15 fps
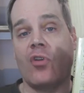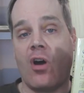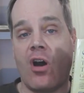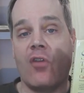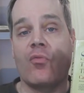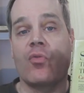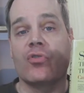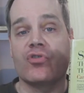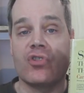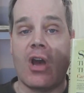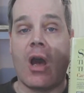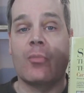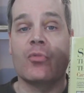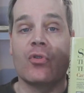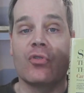off with
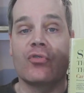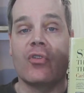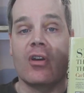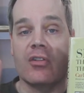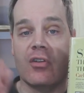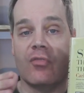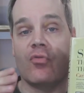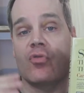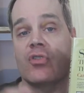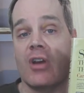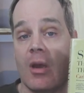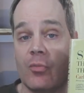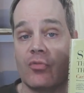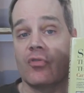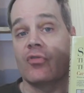chapters on different
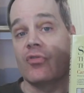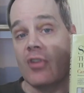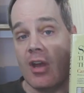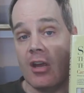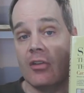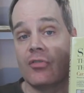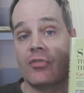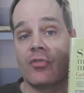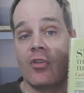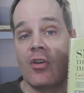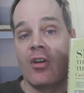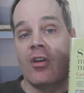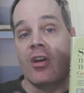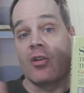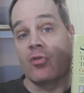types of snakes,
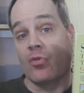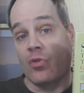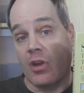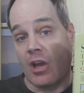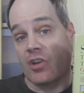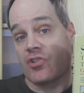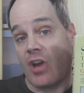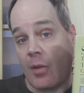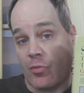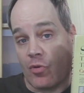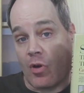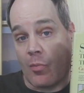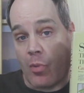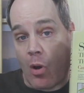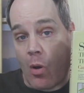including a
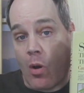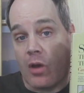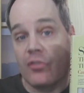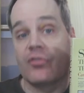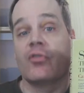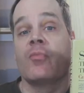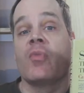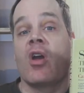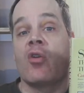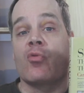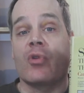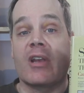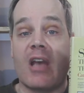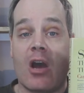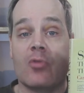chapter on boas,
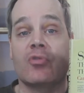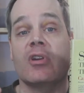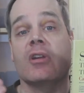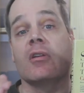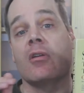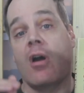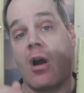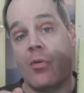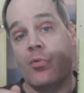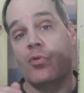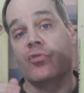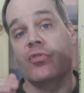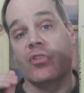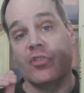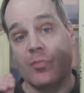recounting the
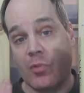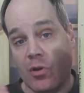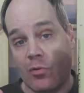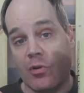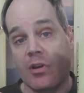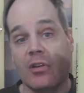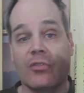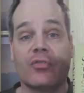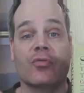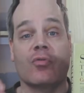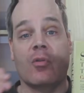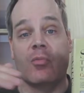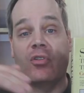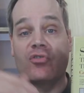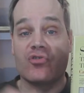author's experience
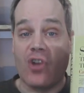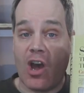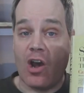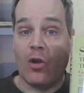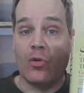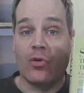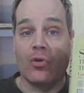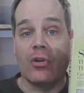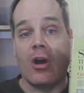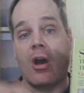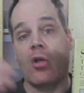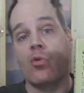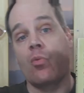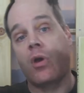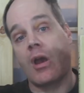from his childhood
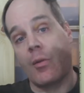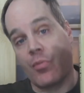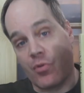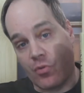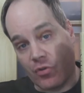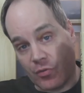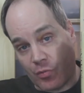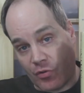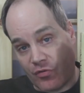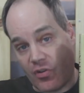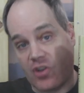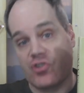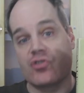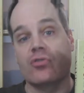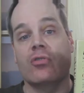all the way up to his
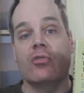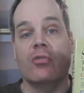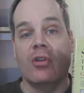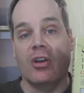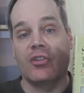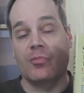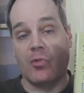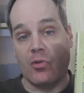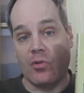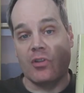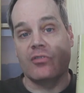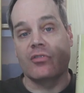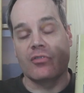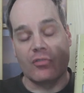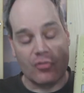professional
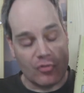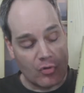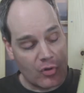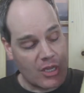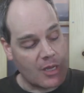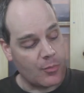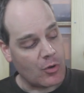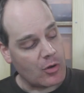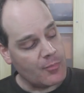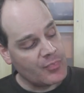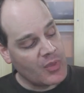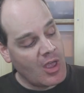experience as a zookeeper.